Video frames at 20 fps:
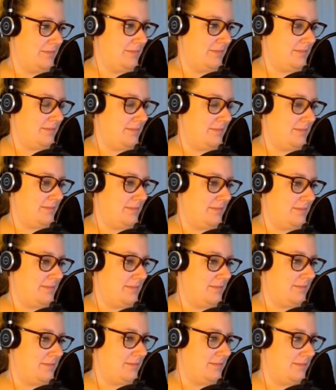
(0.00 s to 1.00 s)

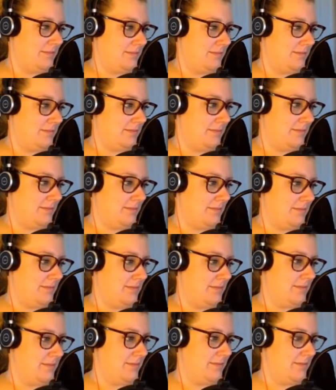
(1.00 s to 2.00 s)

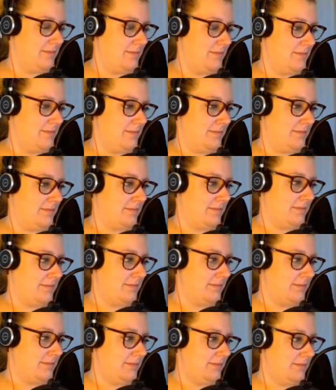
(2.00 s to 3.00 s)

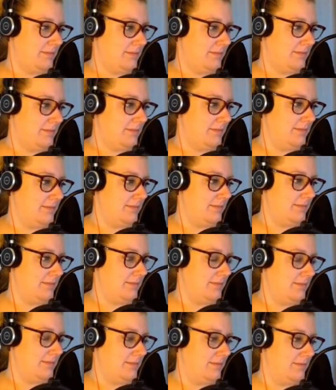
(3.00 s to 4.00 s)

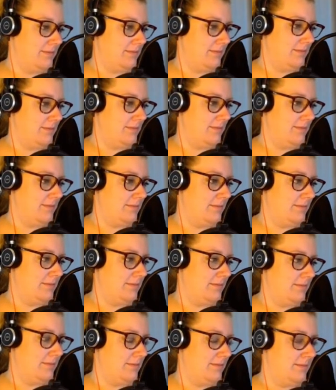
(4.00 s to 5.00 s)

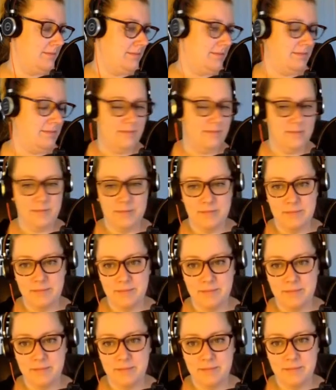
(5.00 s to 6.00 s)

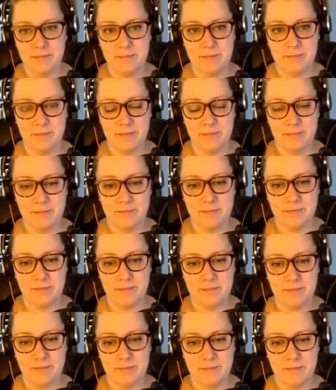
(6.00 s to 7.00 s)

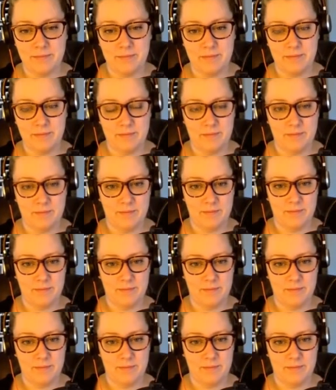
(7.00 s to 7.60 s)
The person shown says nothing.